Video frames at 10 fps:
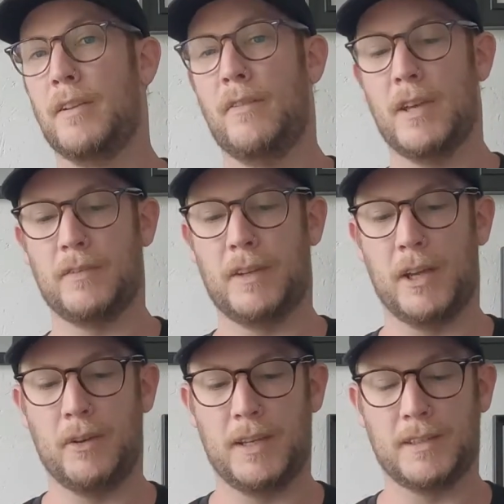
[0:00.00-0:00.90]
first
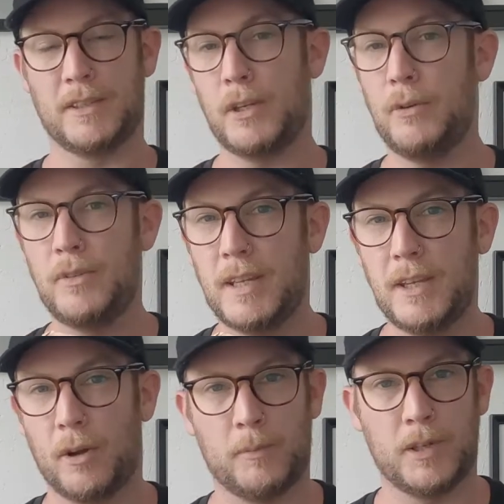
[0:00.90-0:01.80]
video, is the
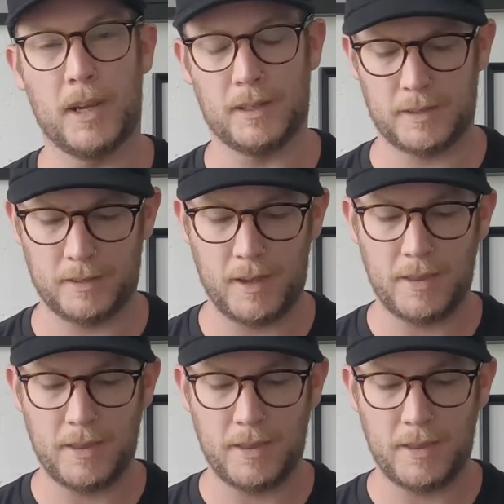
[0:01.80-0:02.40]
2D objects.